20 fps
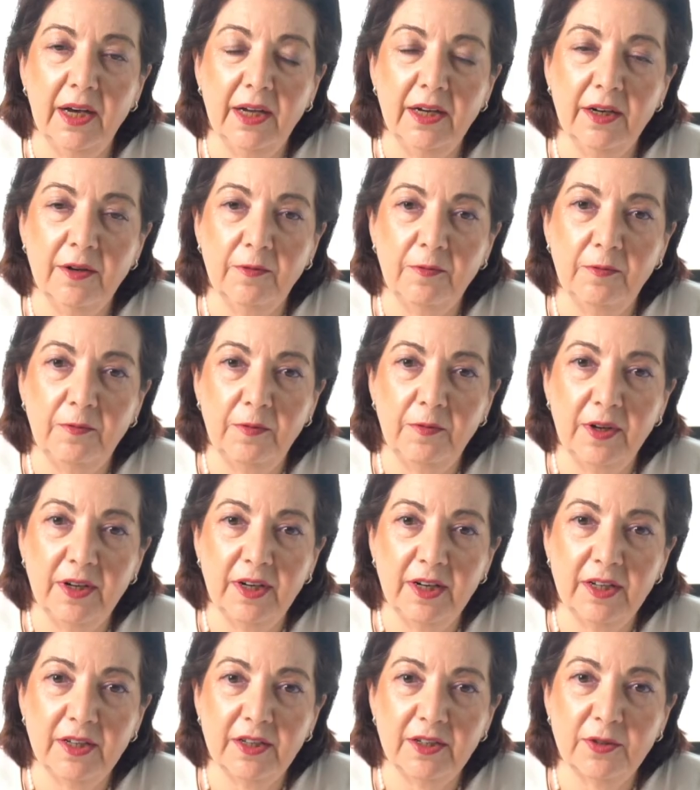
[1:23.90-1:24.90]
In a
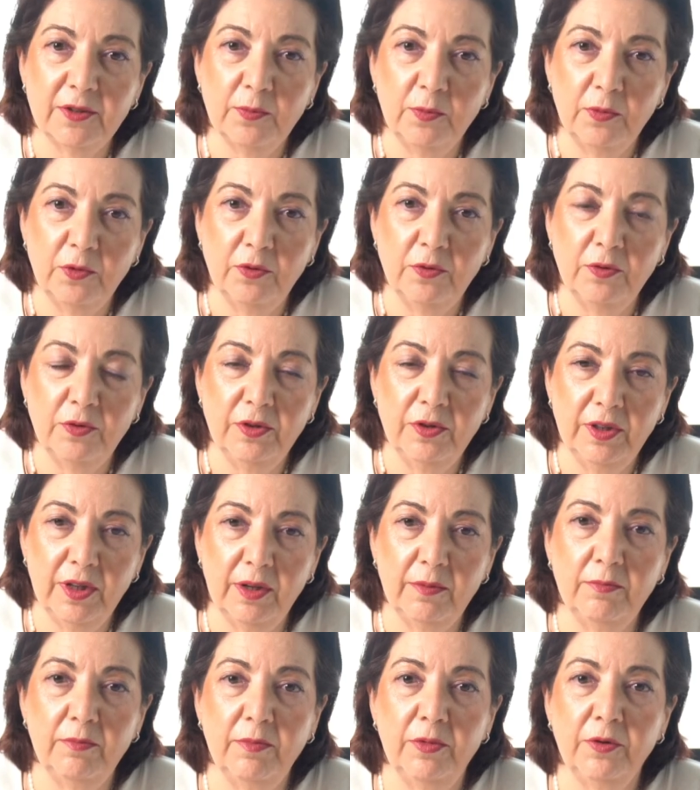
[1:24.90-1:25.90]
very small
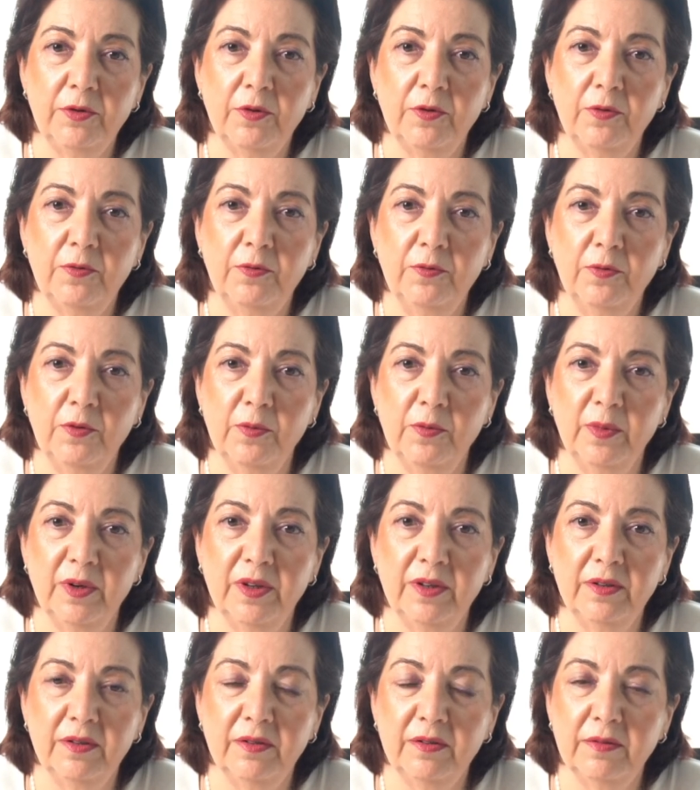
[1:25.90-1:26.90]
number of
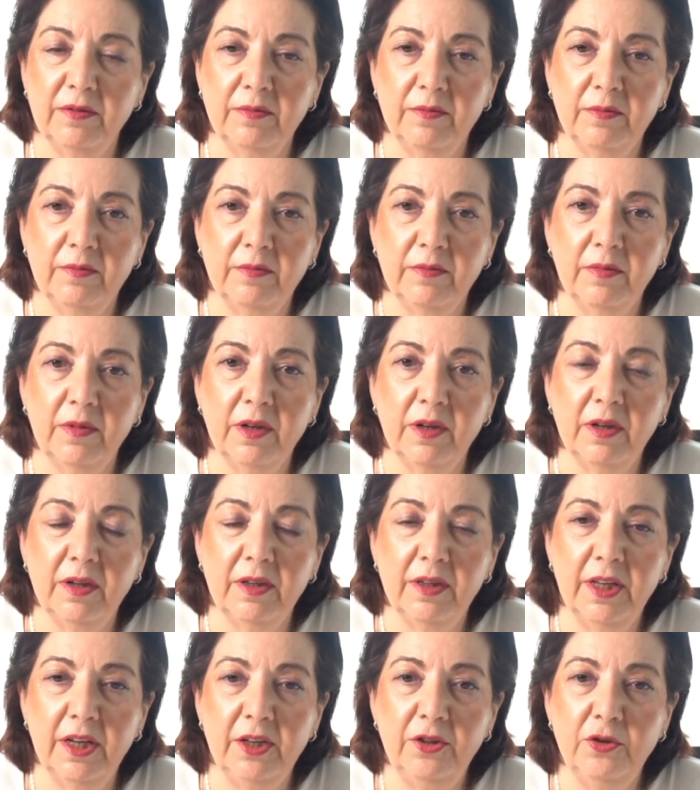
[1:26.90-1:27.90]
women,
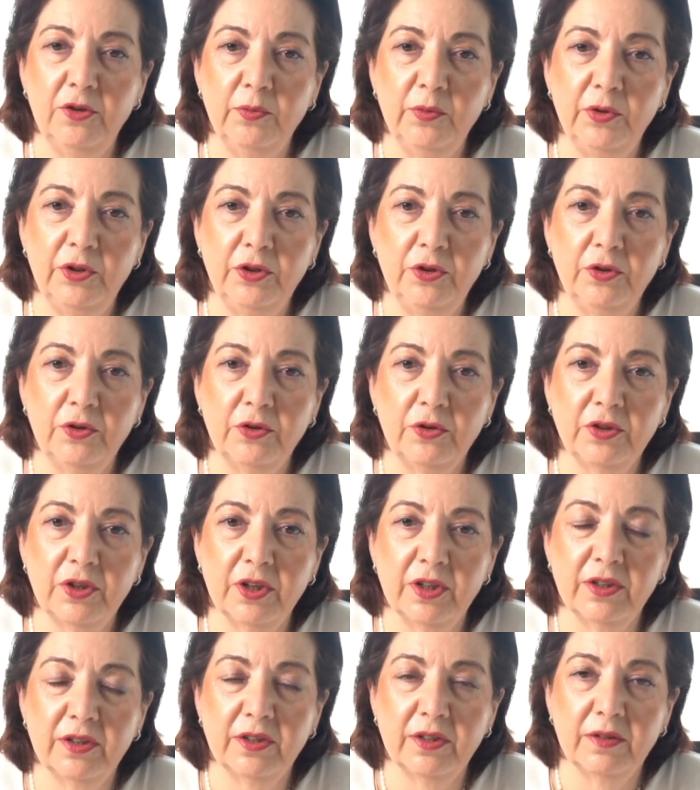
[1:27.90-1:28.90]
the
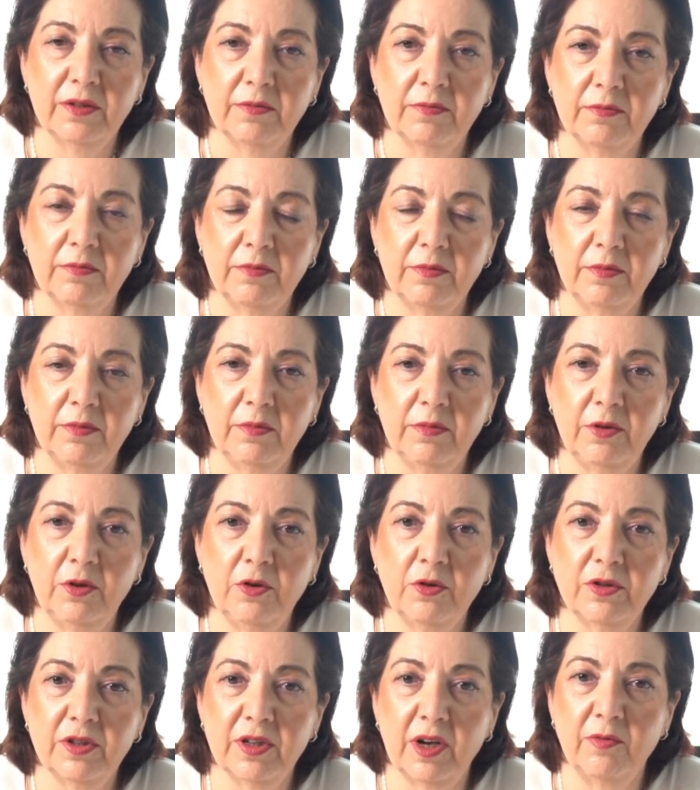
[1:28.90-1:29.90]
endometriosis
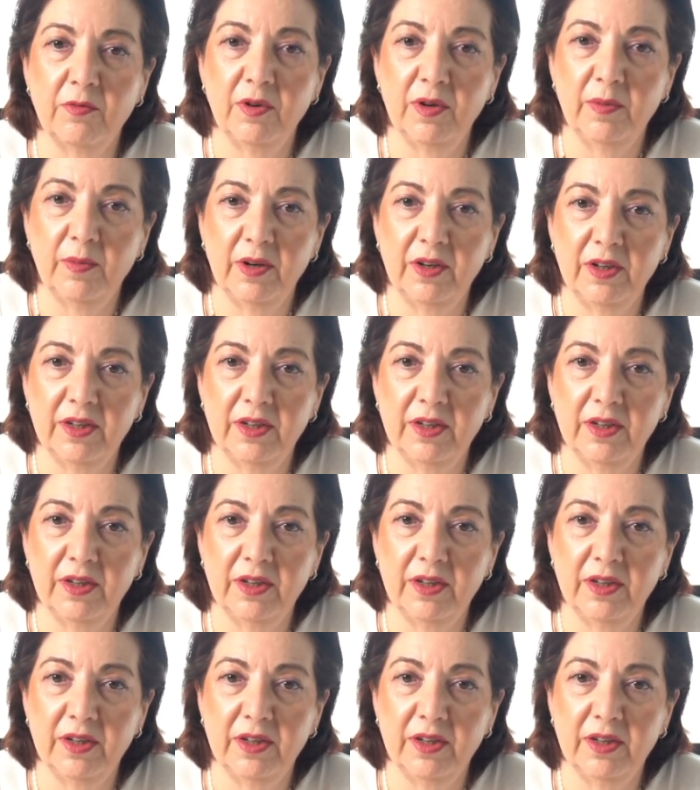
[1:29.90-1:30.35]
goes away by